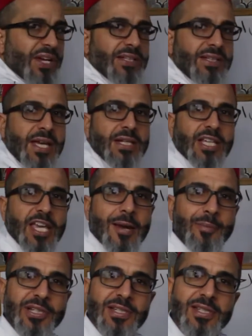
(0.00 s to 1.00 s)
and then
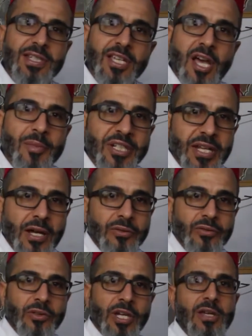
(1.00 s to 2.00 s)
capital C coming down.
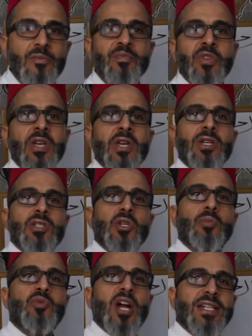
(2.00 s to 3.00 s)
Okay? So
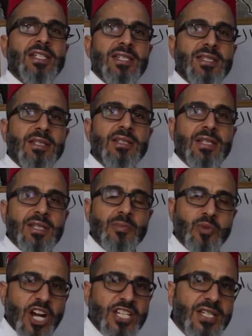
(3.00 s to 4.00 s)
practice
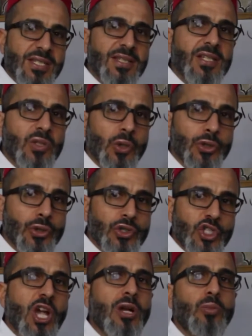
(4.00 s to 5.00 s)
this on your
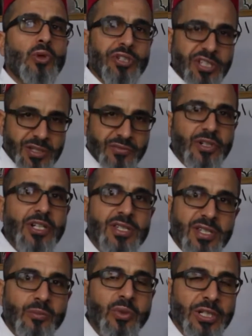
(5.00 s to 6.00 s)
chalkboard is very
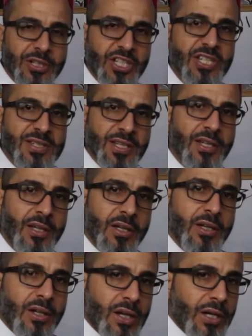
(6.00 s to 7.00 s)
simple and easy.
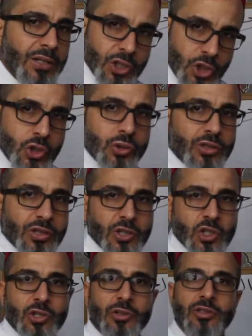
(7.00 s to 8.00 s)

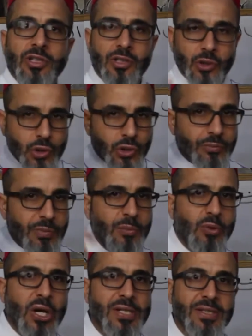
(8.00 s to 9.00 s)
You should
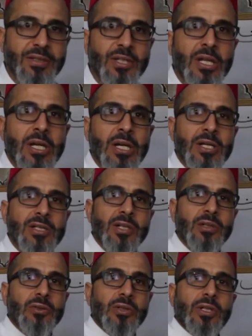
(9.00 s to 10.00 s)
memorize it.
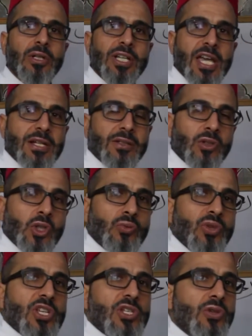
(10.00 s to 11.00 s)
So again, the
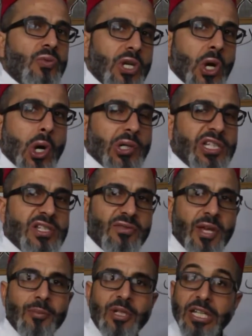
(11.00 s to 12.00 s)
reason we call this
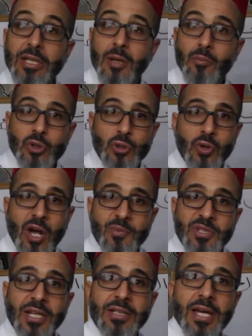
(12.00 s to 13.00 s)
family number 2
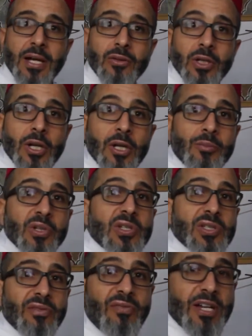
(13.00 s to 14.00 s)
upside down,
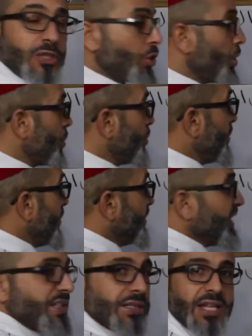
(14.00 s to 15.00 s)
because if I turn
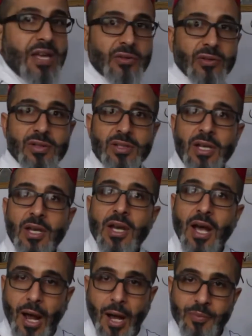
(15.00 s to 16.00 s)
these letters
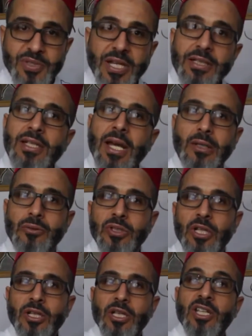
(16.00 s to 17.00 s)
upside down,
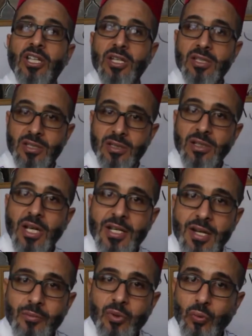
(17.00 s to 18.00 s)
it gets a
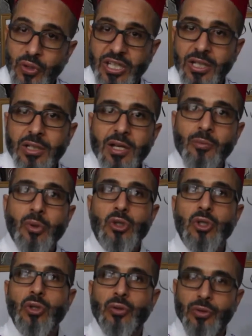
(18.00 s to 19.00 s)
number. We get number
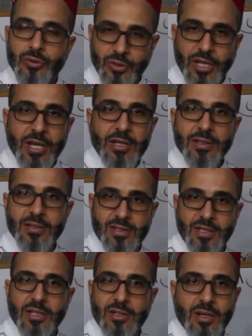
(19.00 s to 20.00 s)
2. Okay,
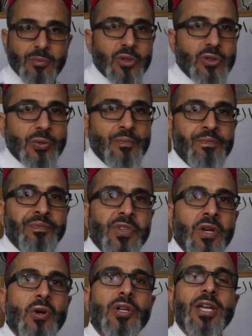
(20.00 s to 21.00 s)
see, number 2.
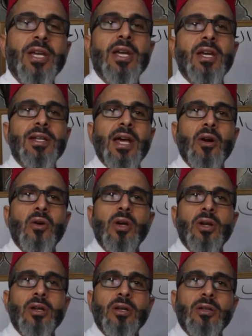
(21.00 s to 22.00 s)
Okay, now
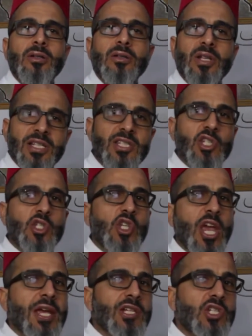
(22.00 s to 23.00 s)
let's
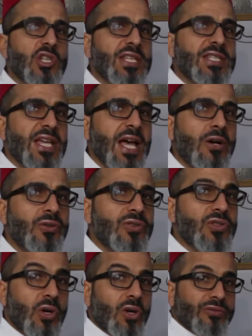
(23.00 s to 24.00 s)
change the
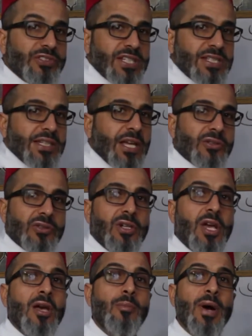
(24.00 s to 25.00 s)
sounds of this letter
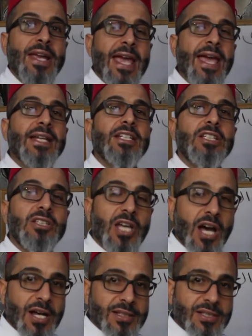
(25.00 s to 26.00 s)
by adding
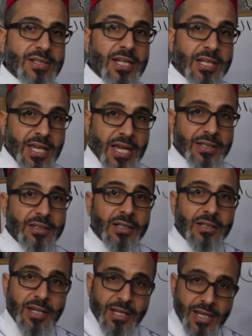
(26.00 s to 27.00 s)
dots. Again,
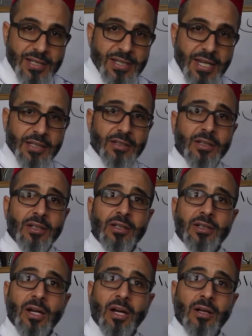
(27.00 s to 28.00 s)
like I said,
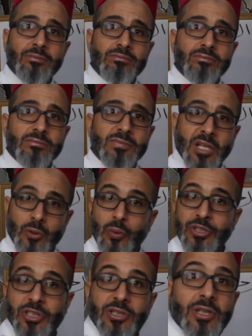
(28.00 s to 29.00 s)
like we
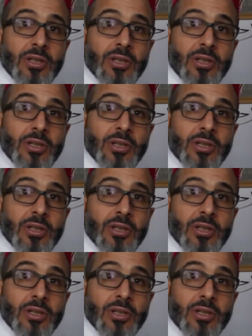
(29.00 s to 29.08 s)
did